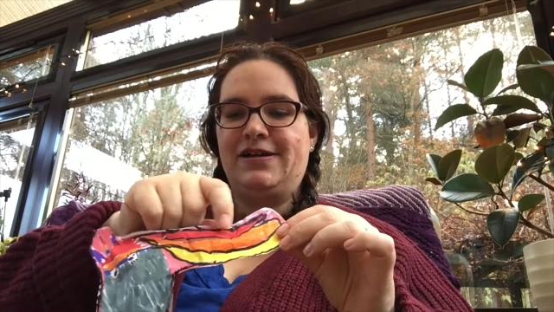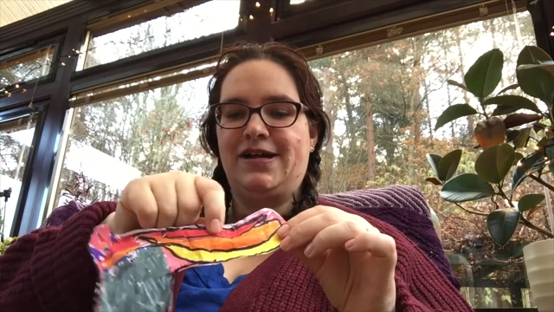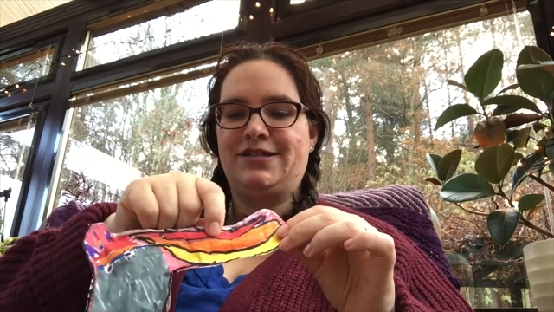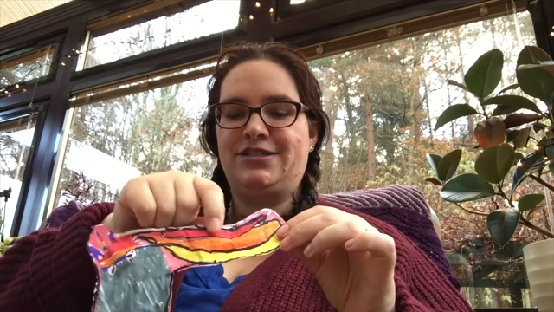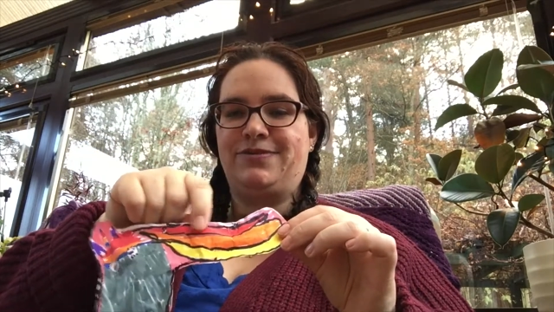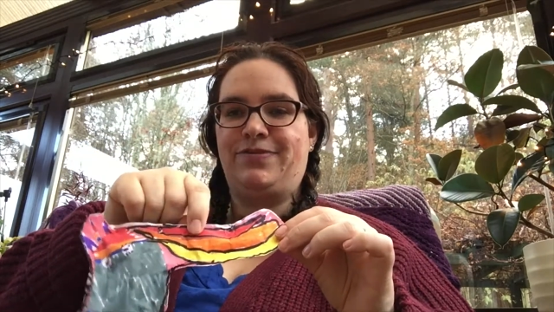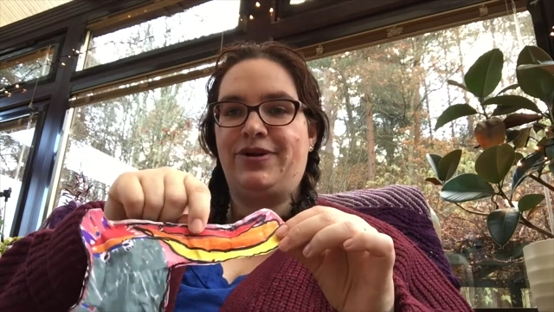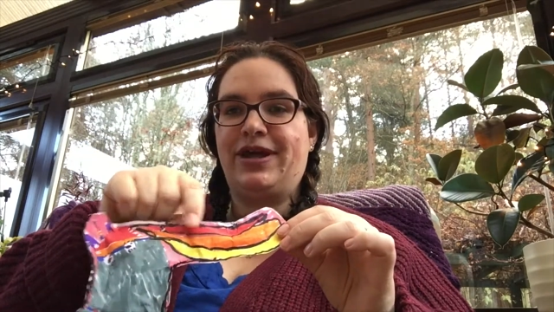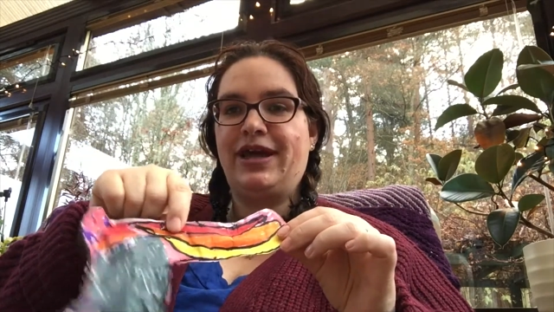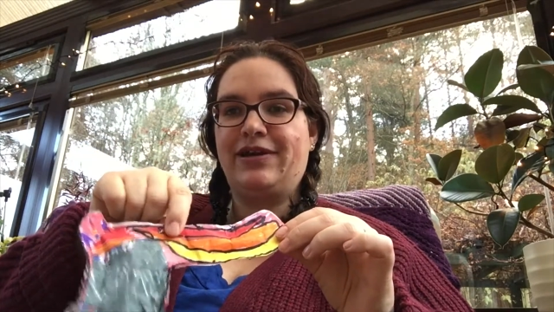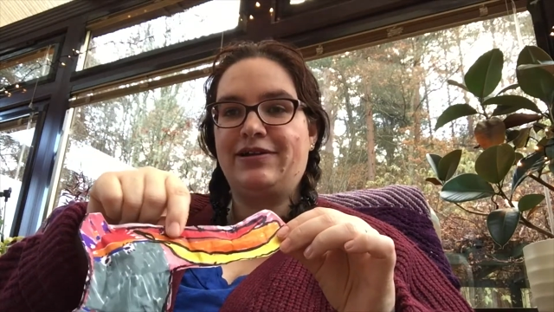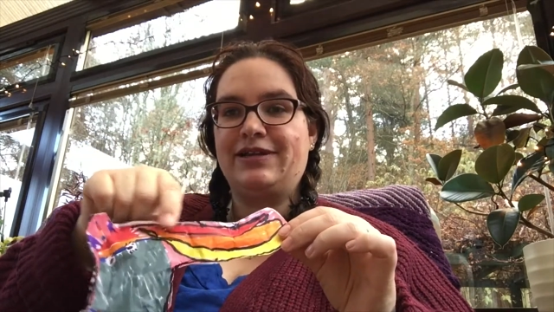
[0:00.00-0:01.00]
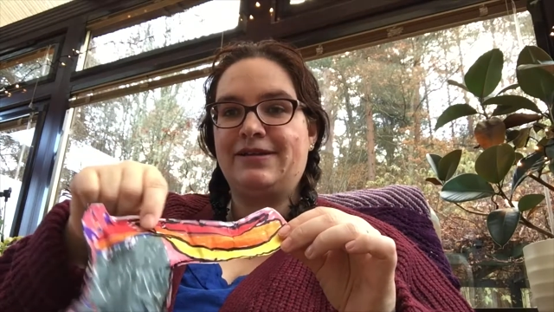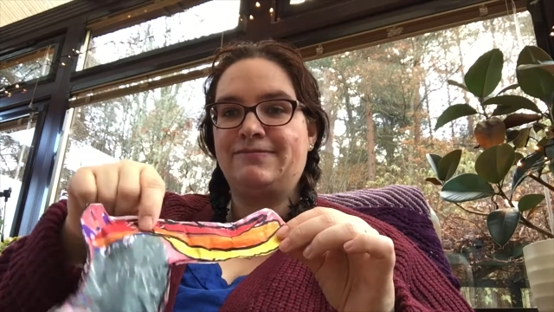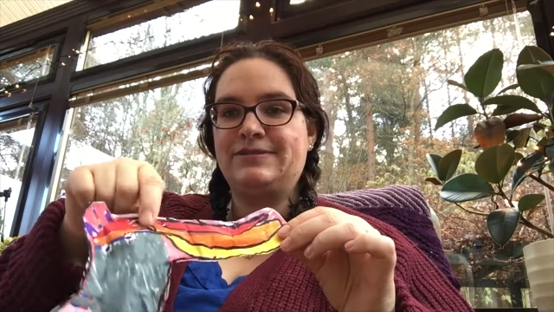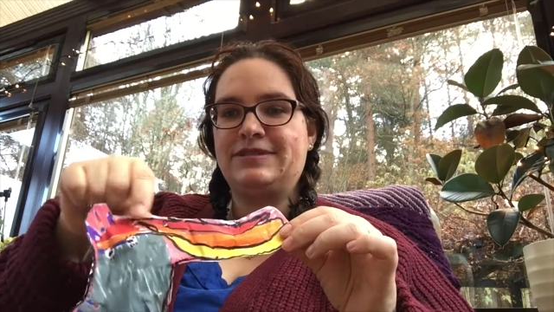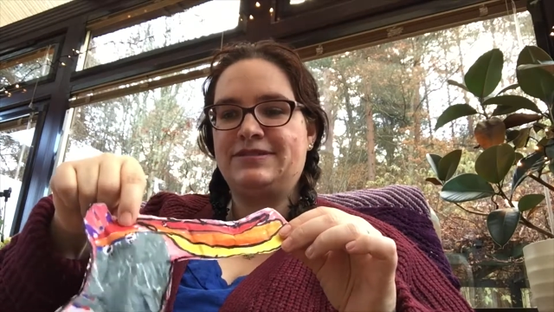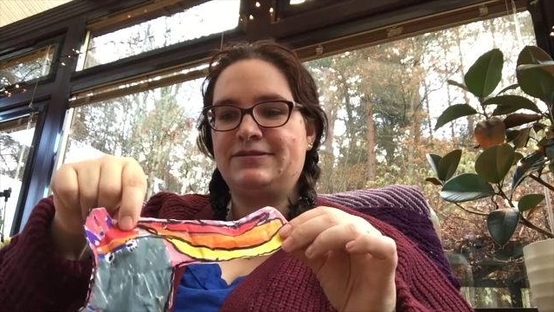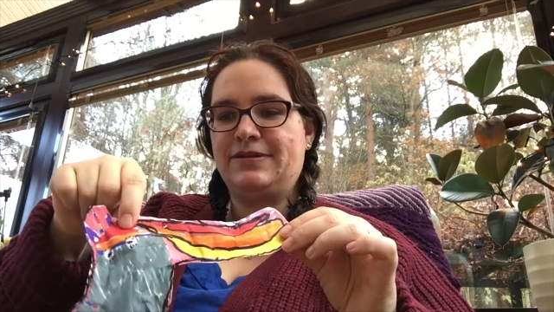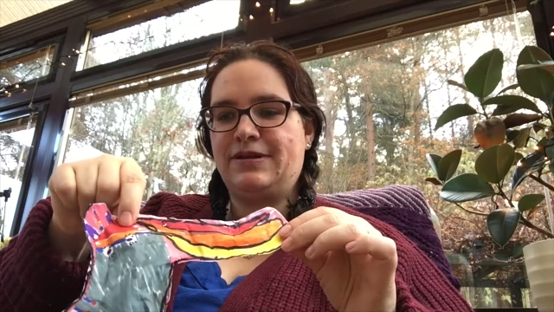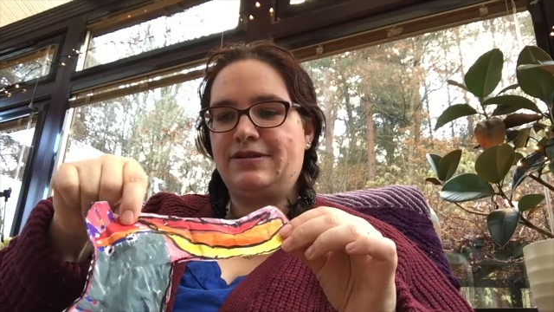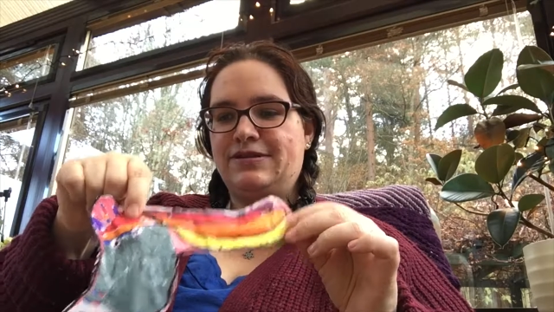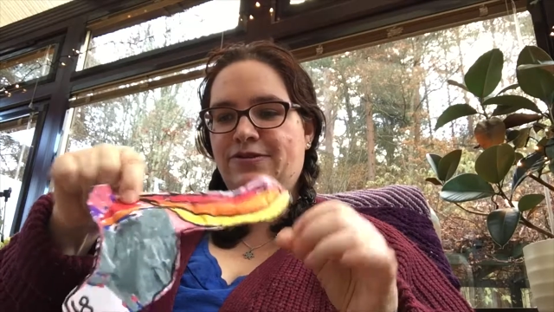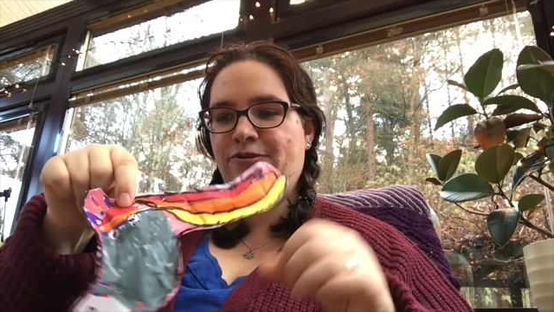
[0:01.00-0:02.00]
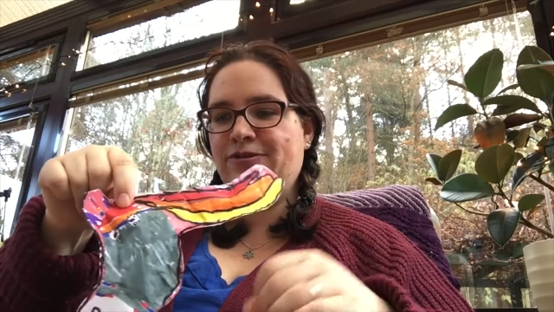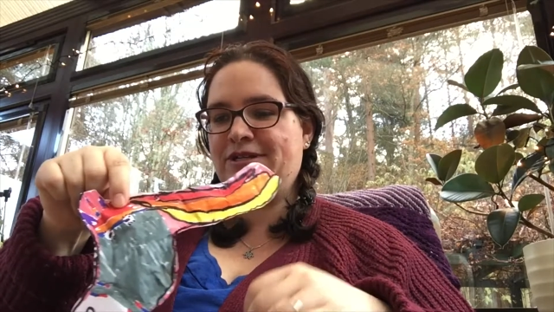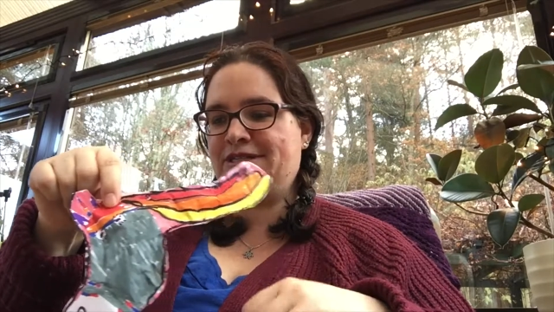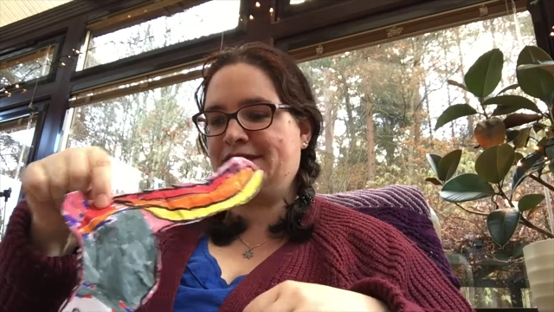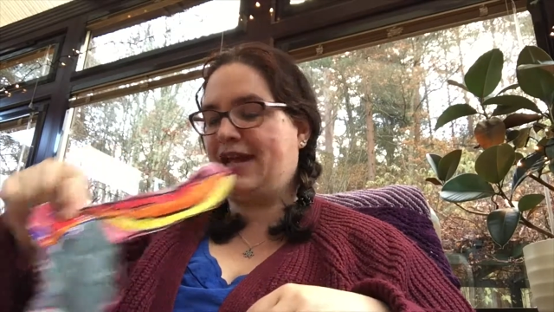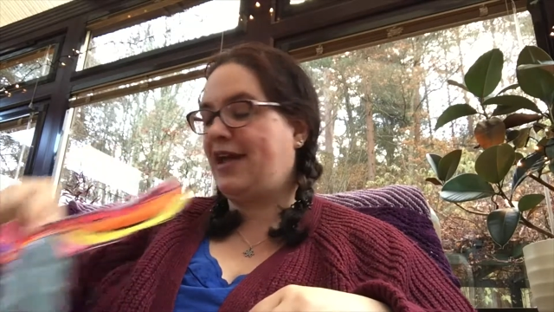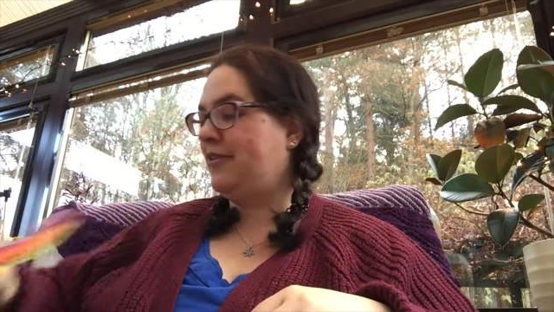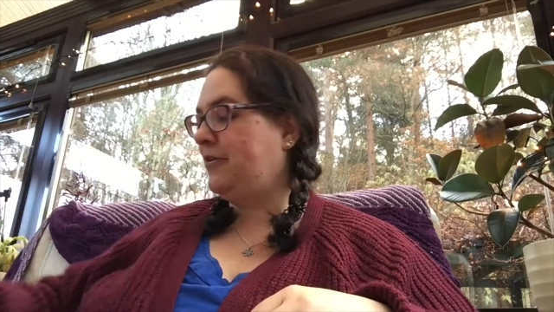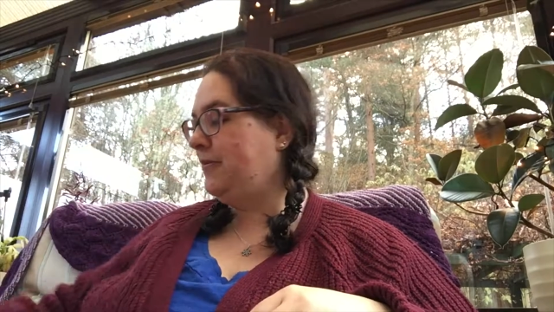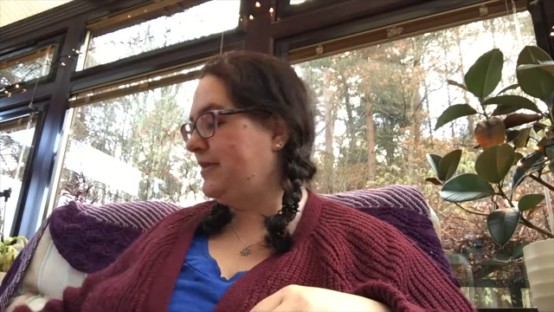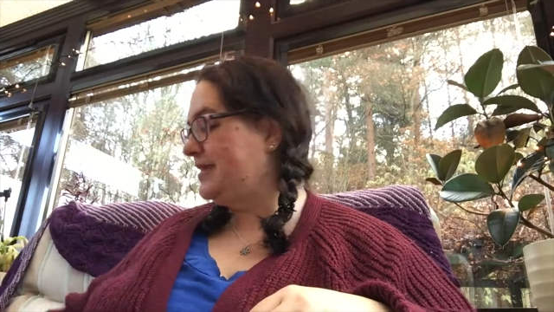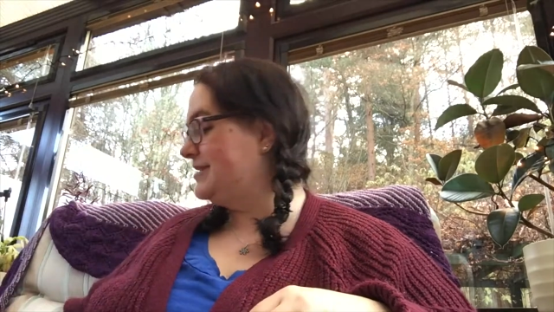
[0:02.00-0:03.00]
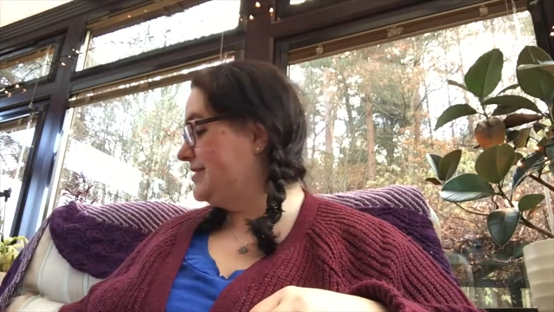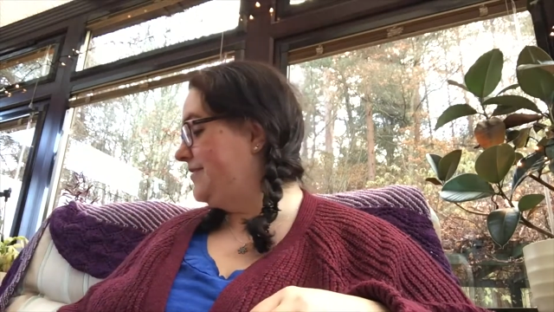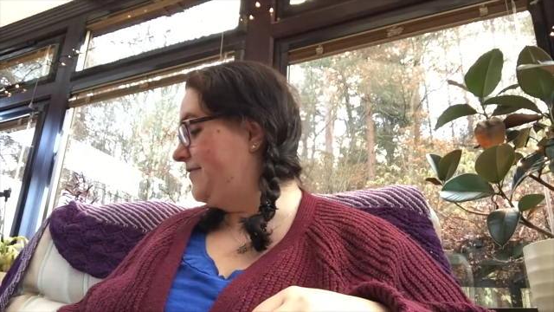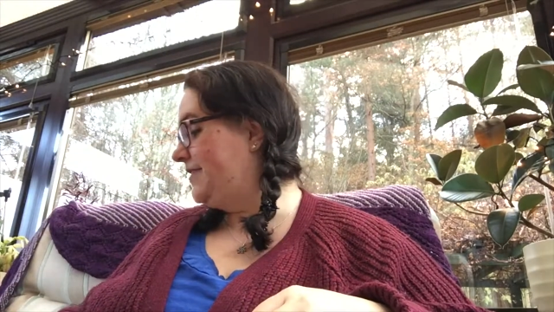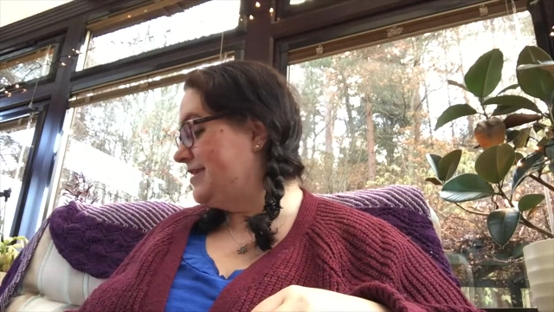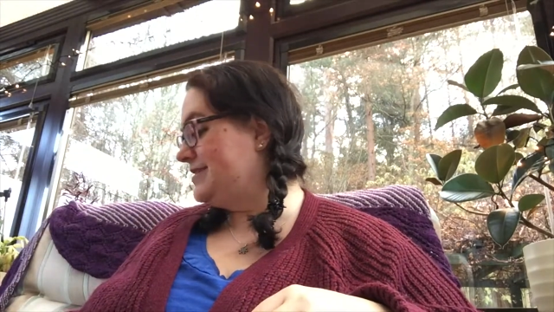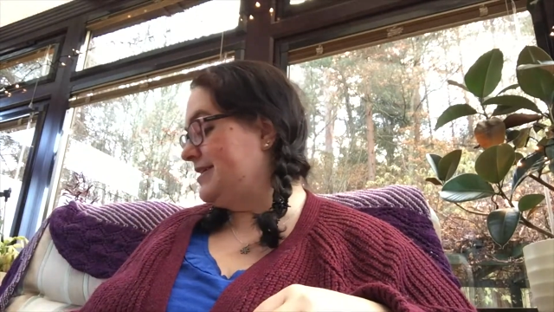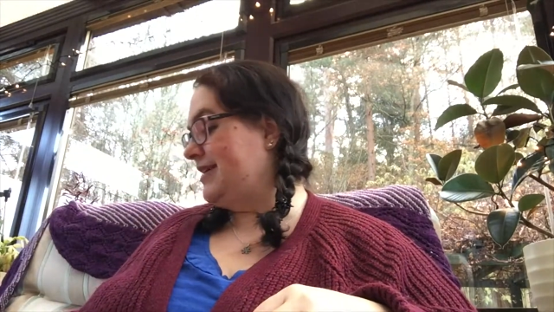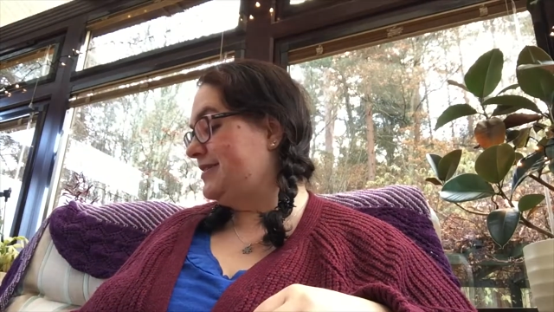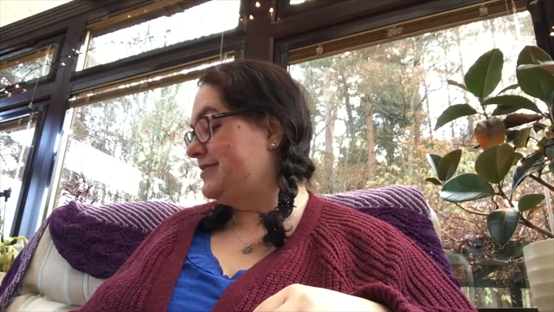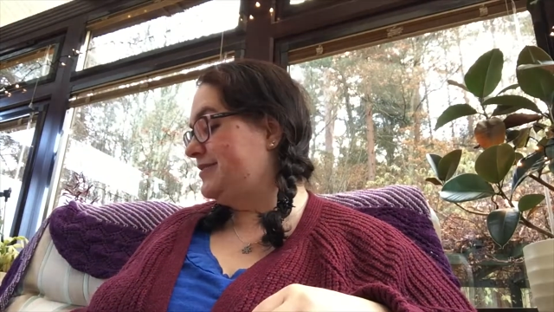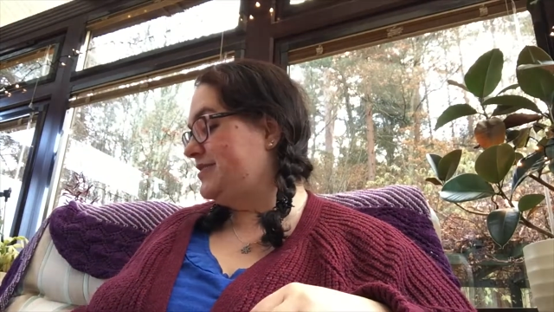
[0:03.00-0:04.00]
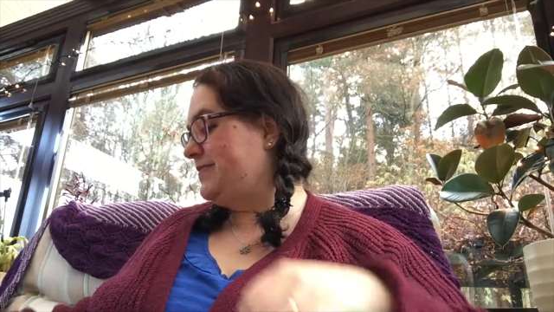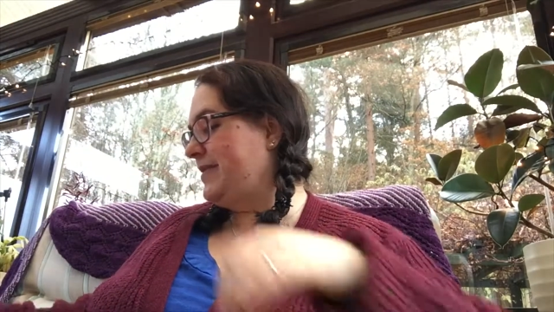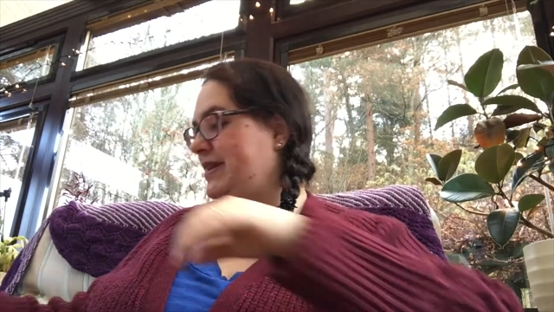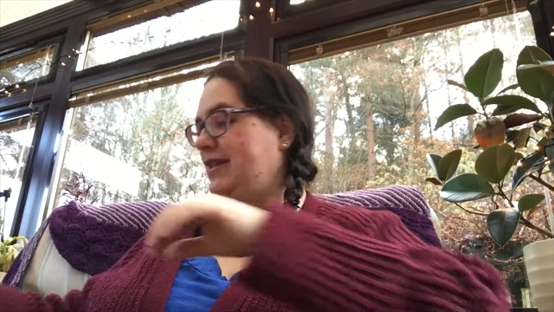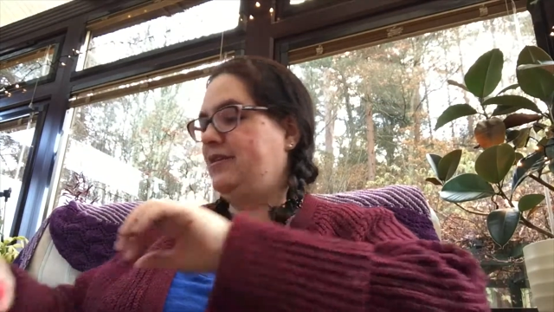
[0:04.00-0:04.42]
and she put hair clips to hold it together with the stuffing inside. So she made the